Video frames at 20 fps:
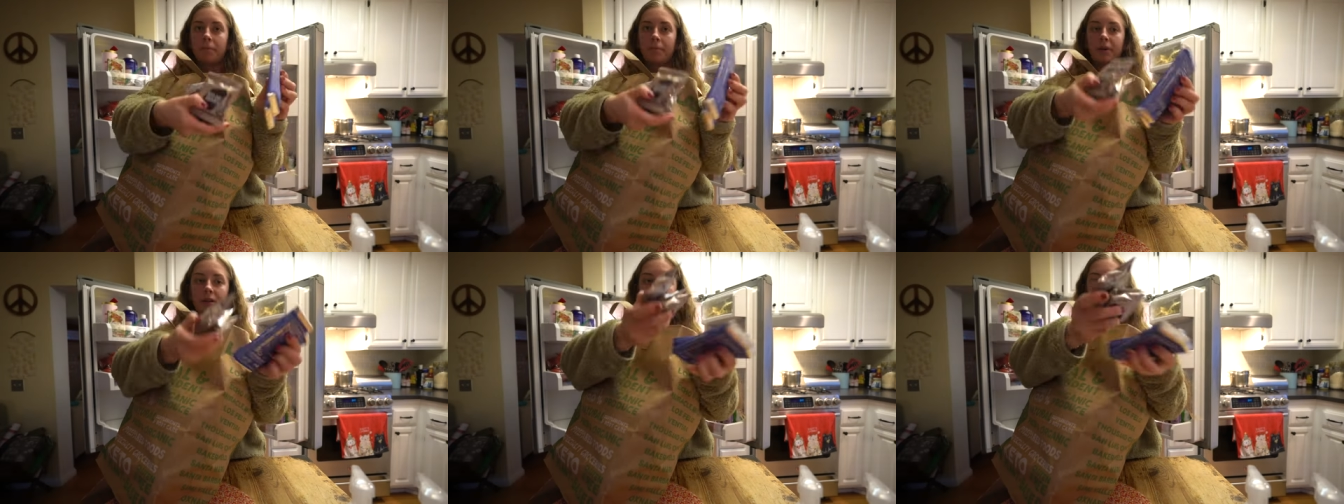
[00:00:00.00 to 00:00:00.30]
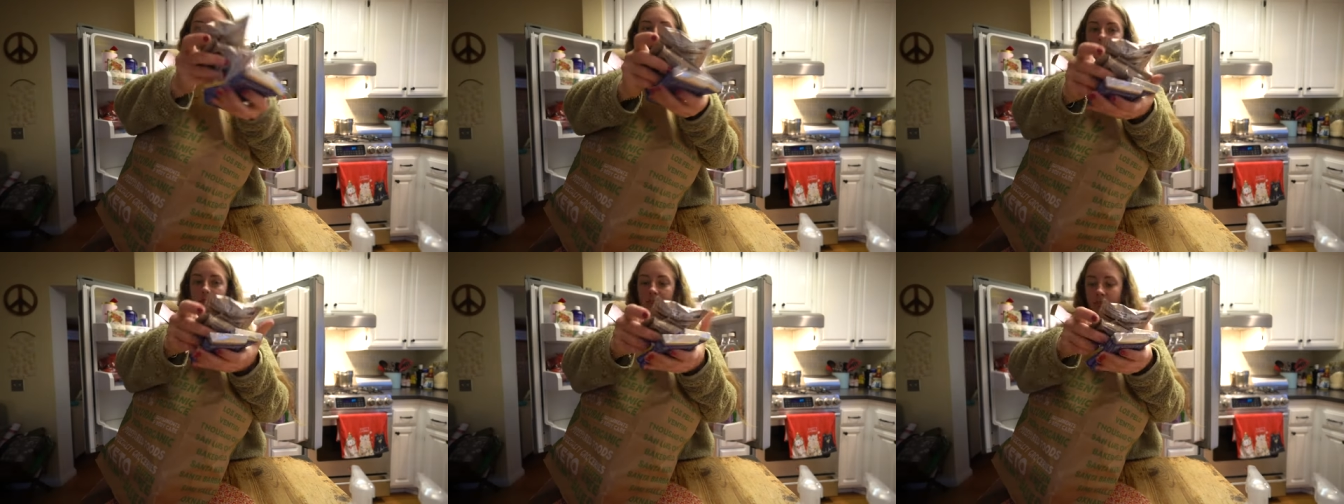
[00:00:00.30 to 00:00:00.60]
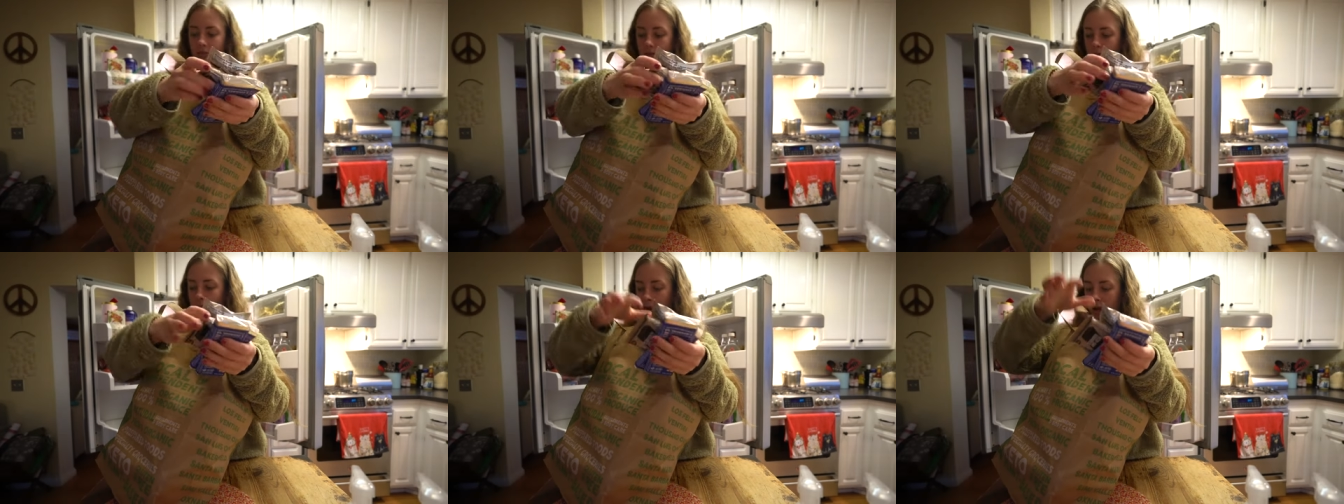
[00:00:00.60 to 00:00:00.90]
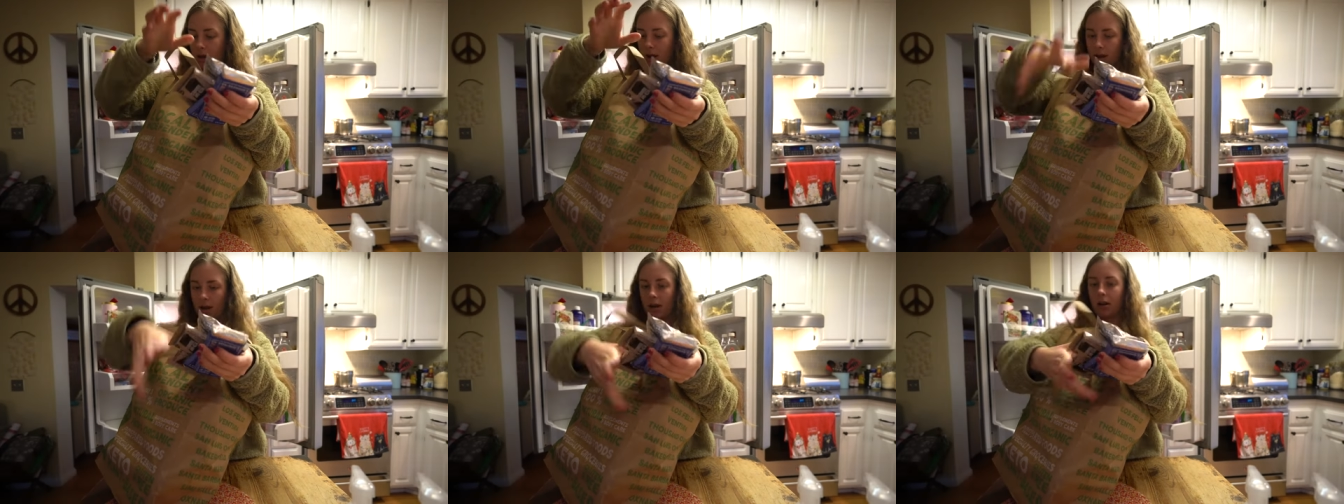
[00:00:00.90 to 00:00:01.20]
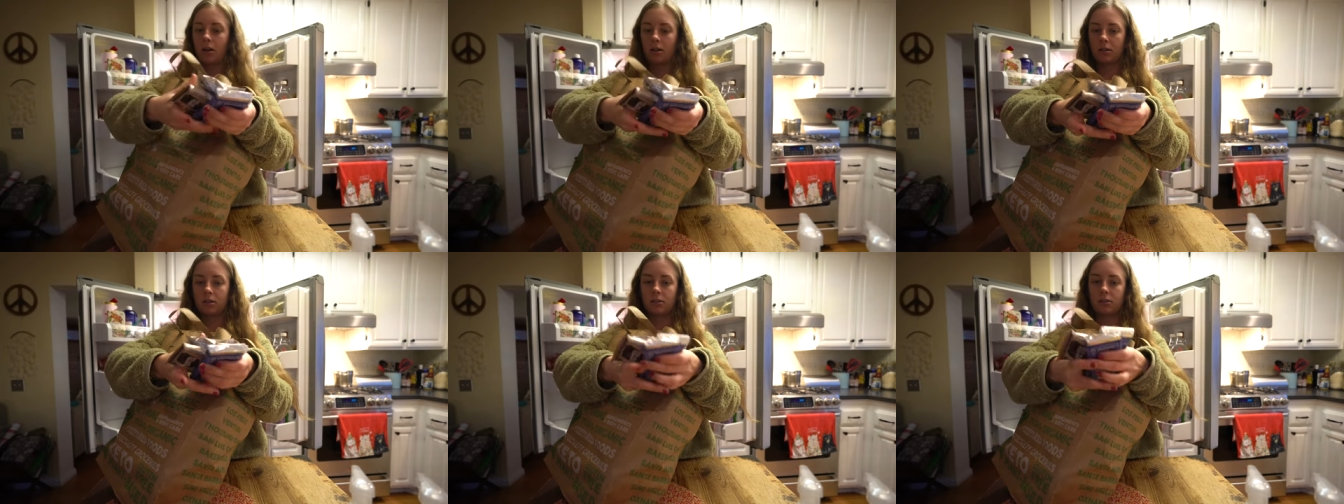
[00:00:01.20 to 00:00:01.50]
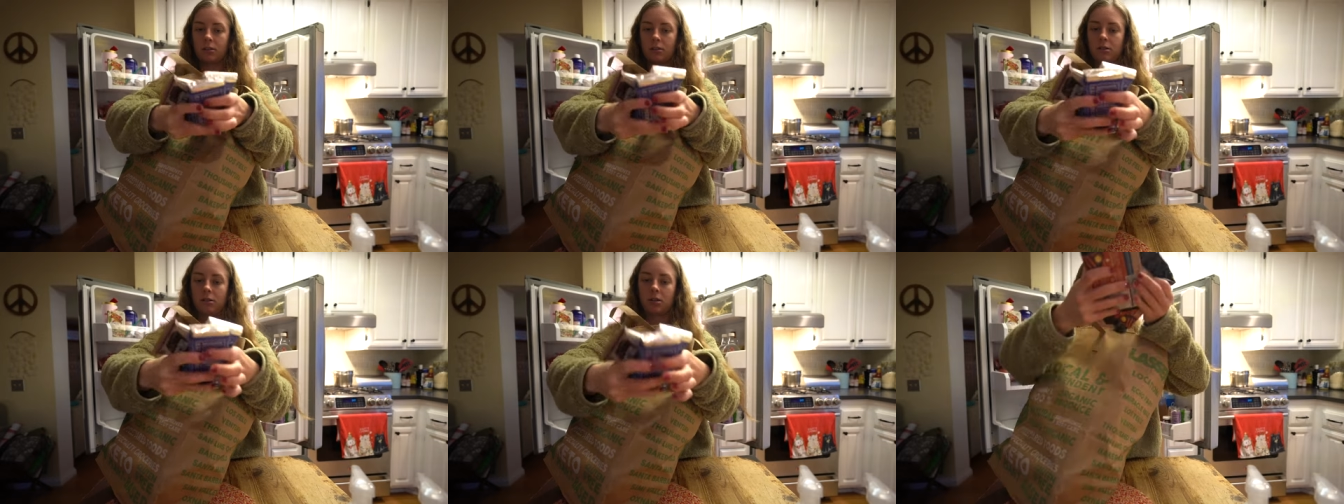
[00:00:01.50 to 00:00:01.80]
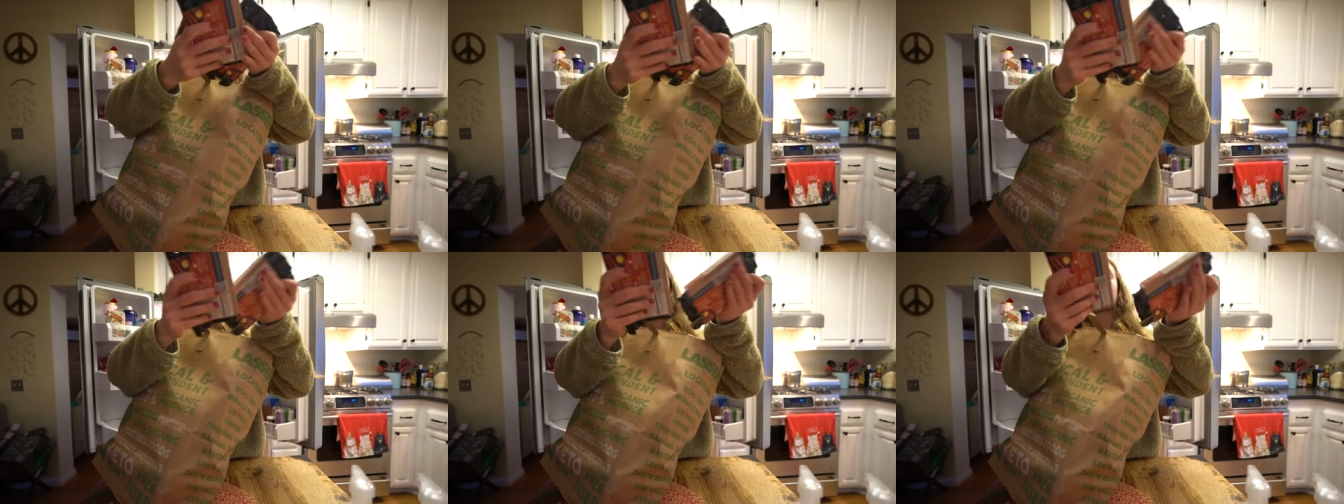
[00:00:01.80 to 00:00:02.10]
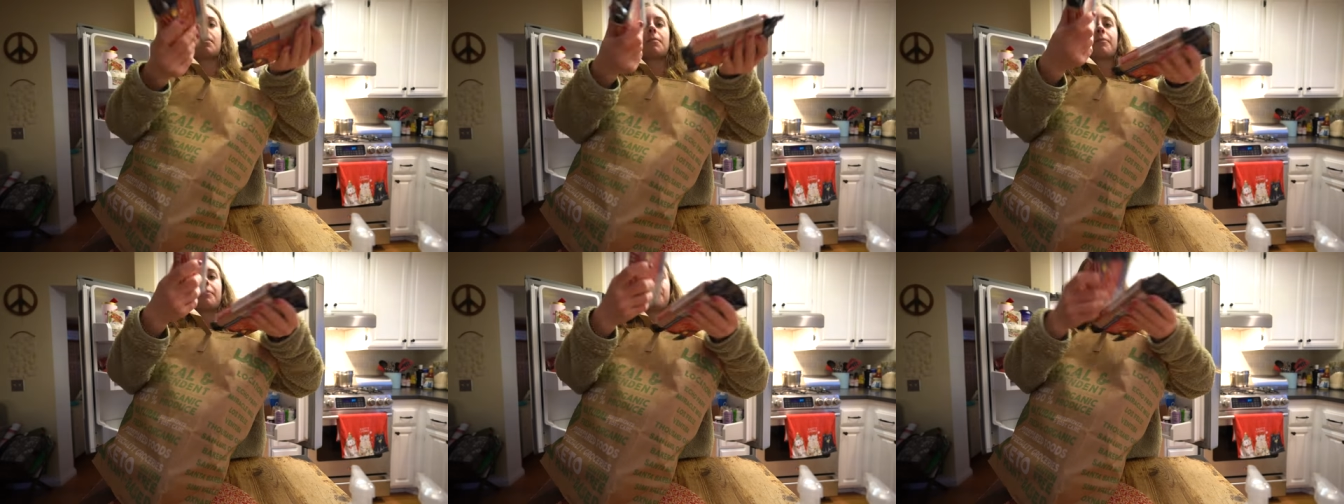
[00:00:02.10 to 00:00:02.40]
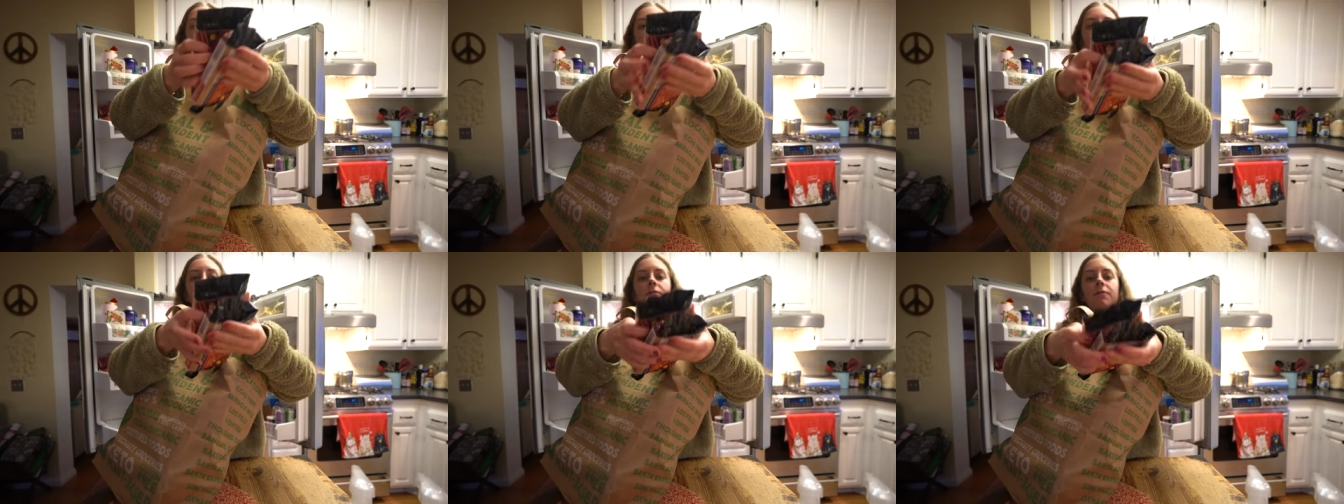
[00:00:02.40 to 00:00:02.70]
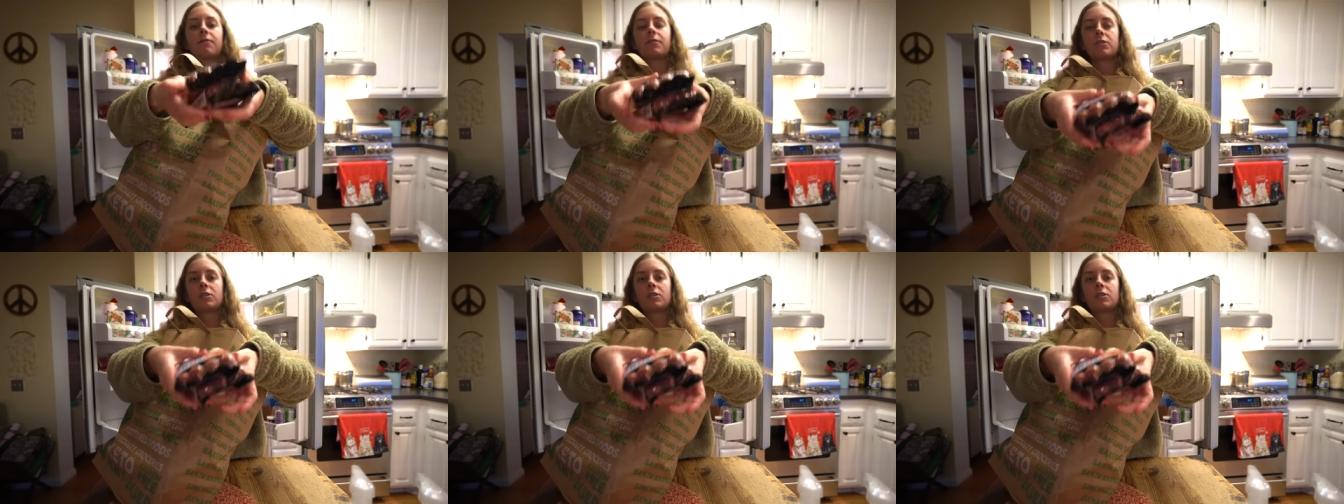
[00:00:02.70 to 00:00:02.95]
midday squares, some beef